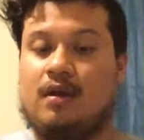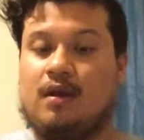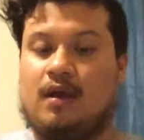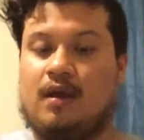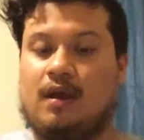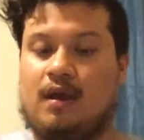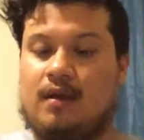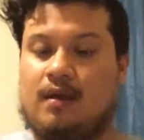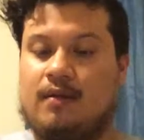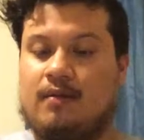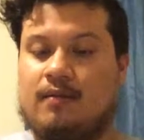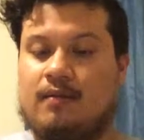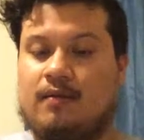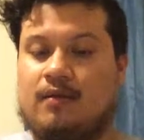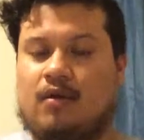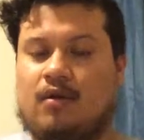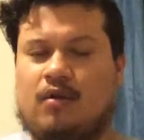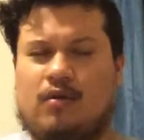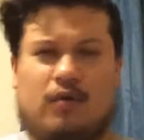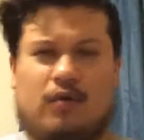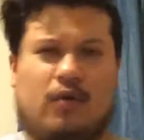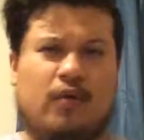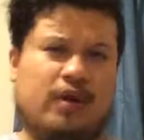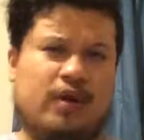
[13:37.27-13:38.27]
And,
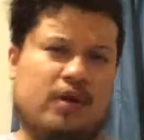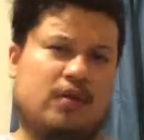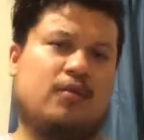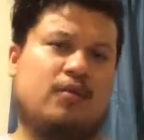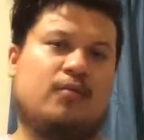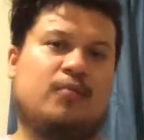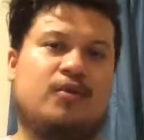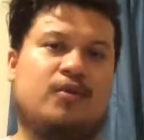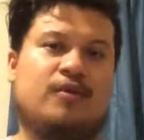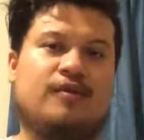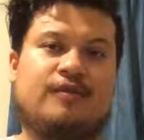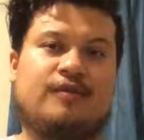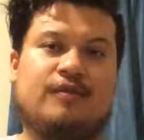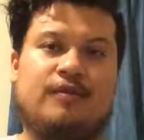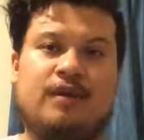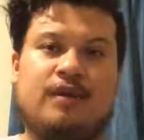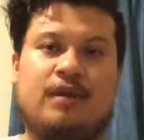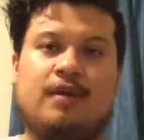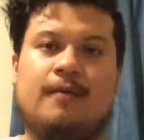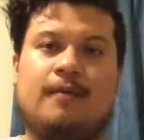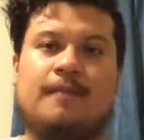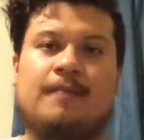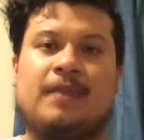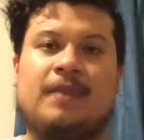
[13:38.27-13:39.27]
going a little personal
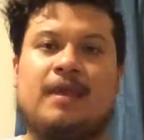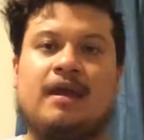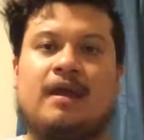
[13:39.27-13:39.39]
here,